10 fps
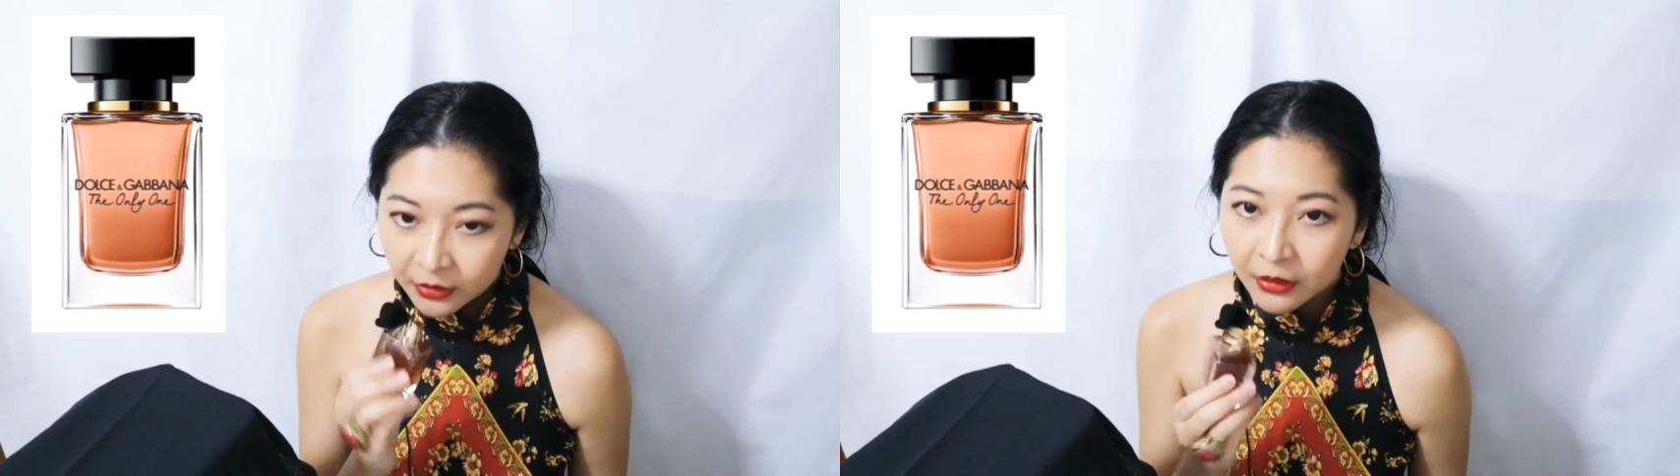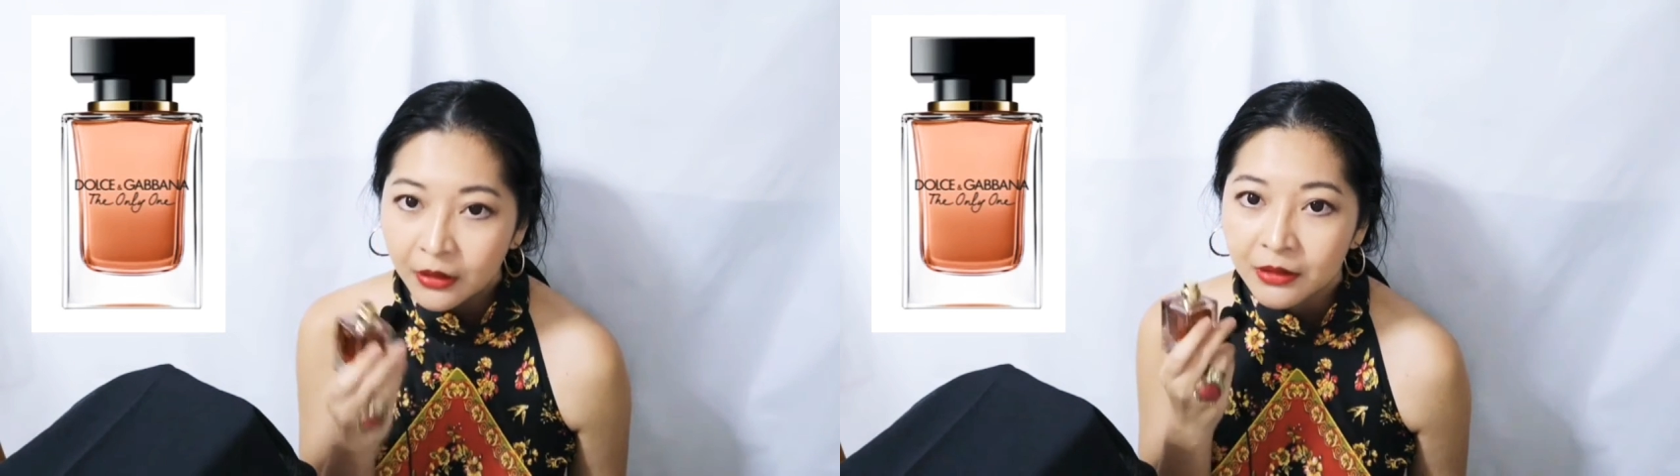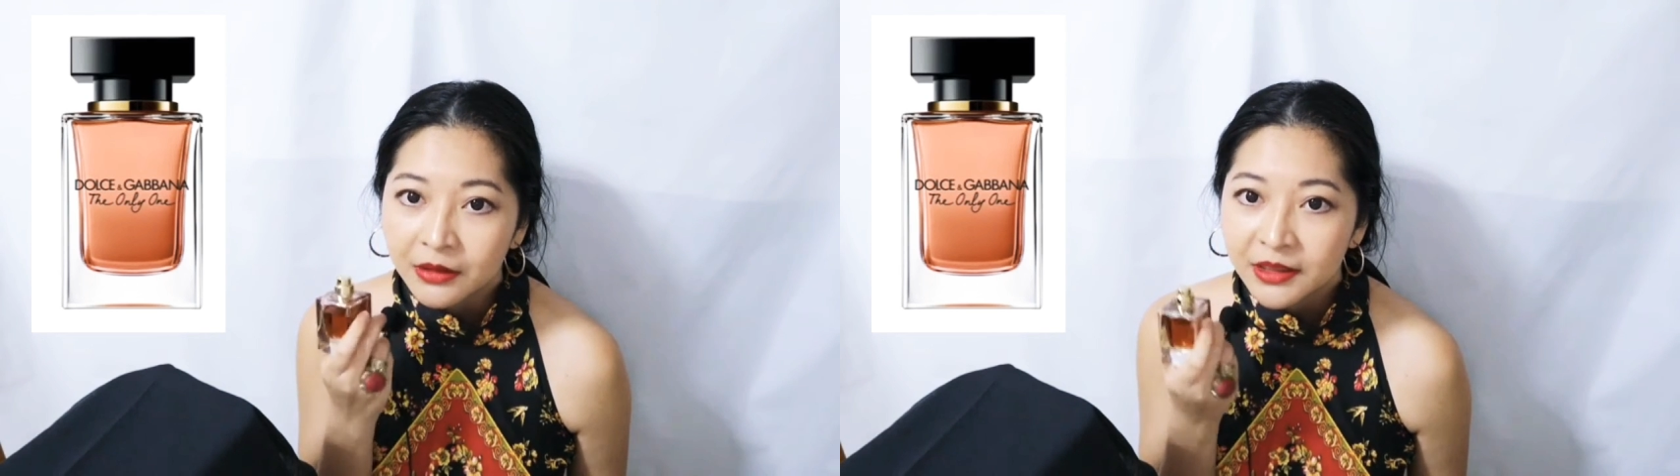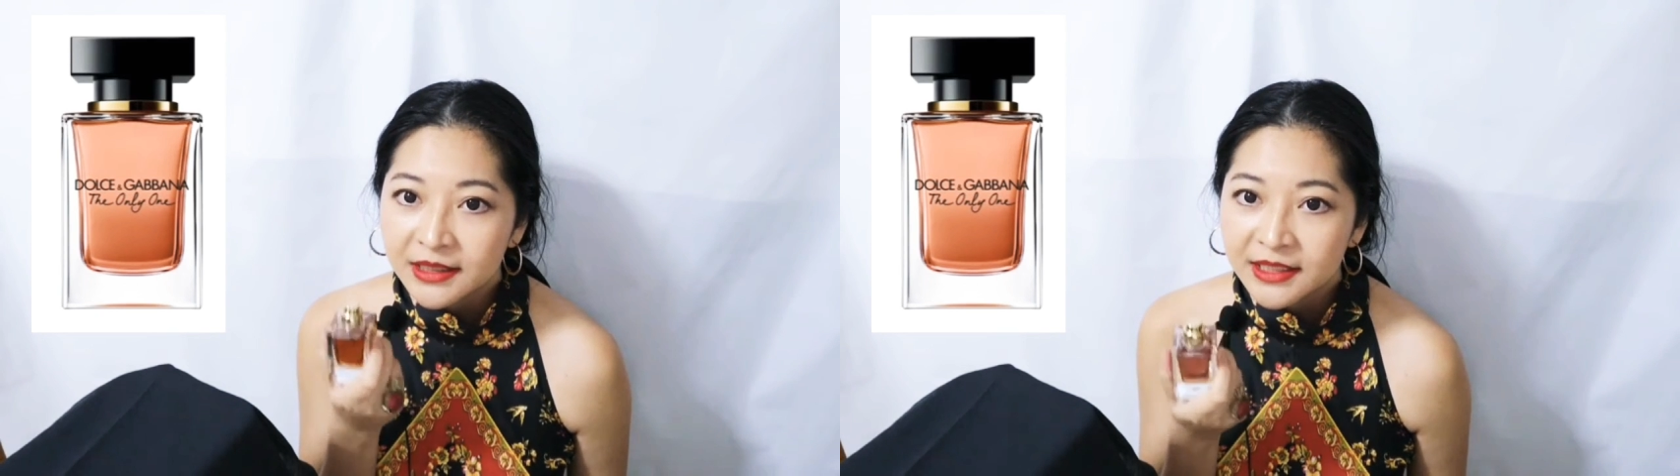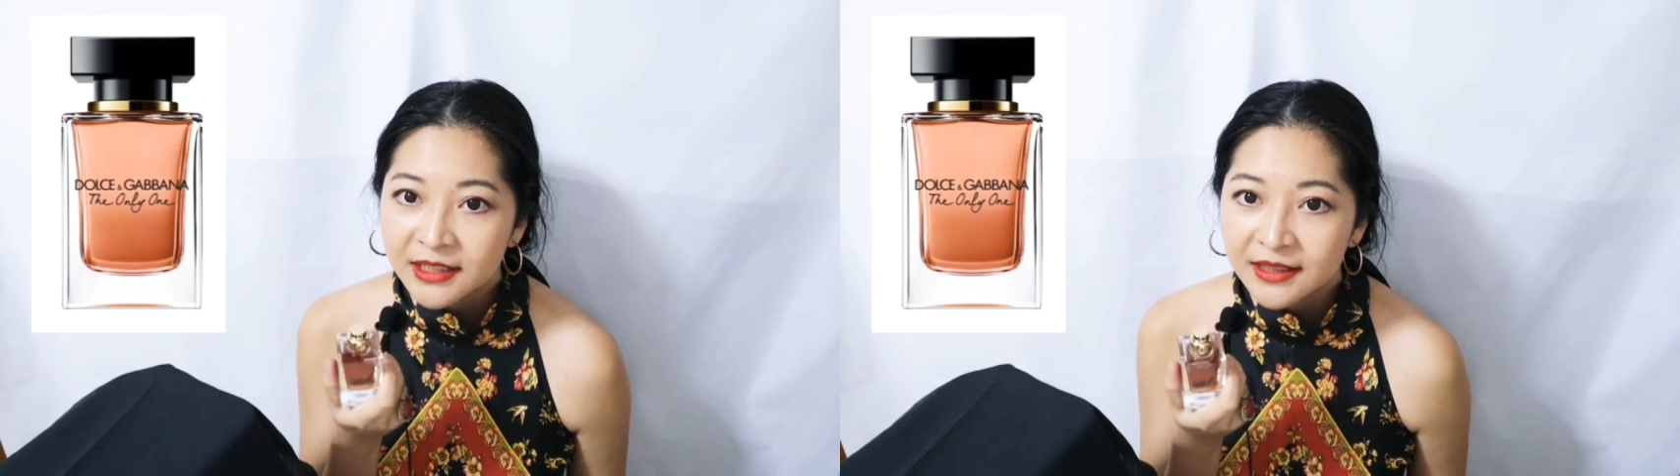oh,
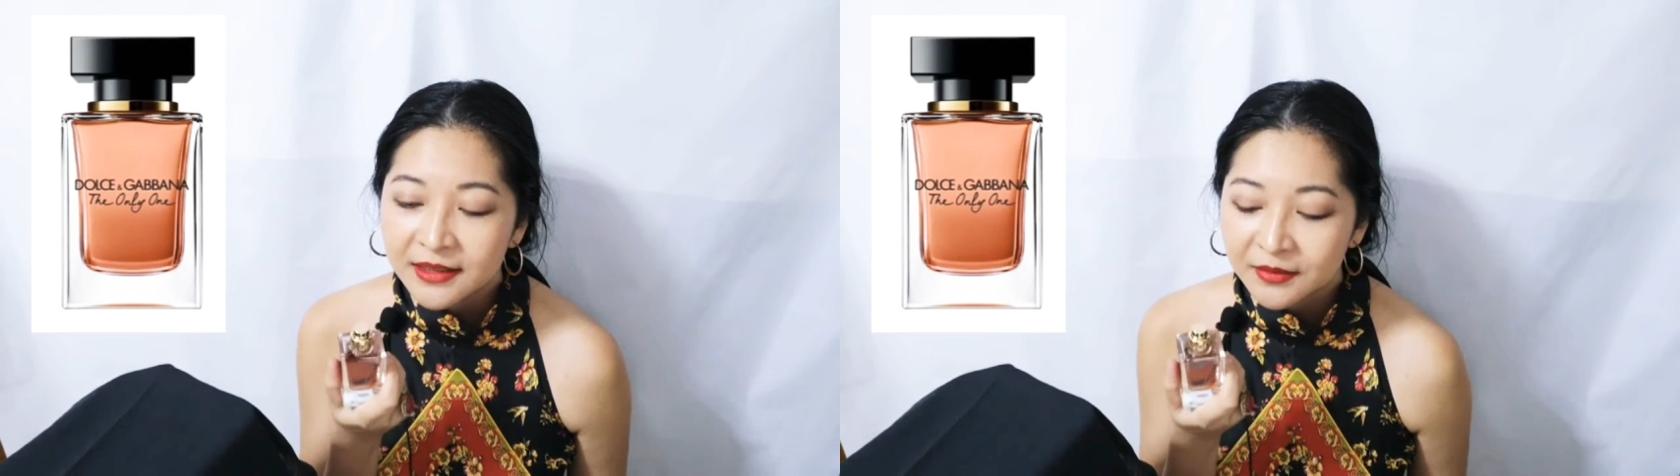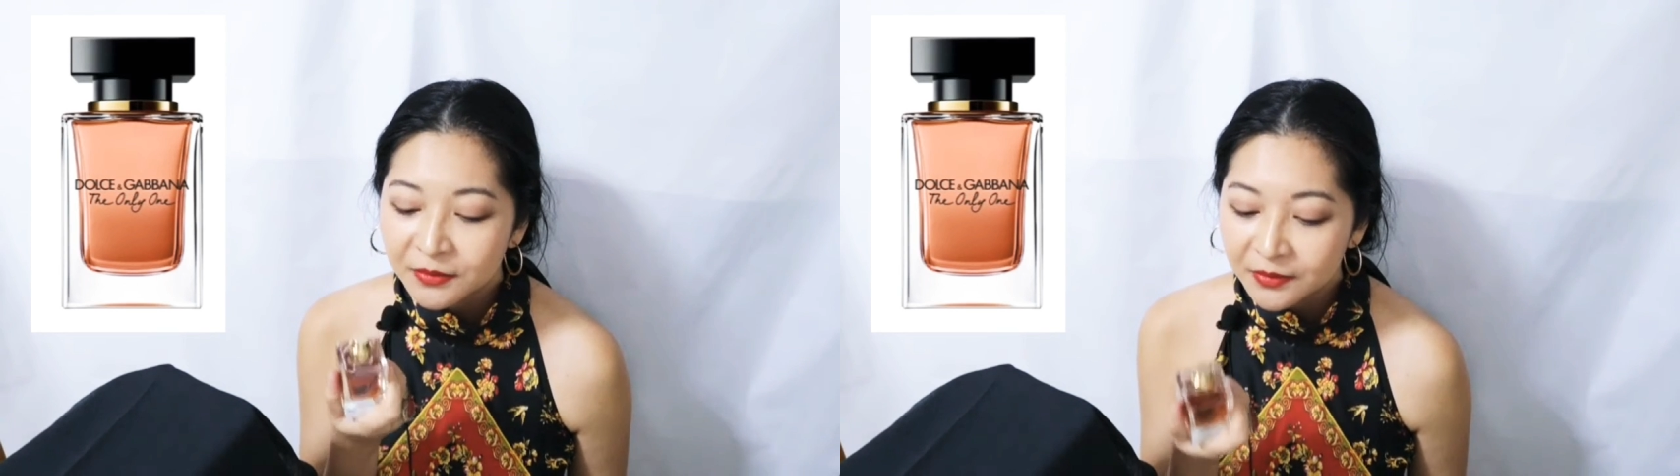it's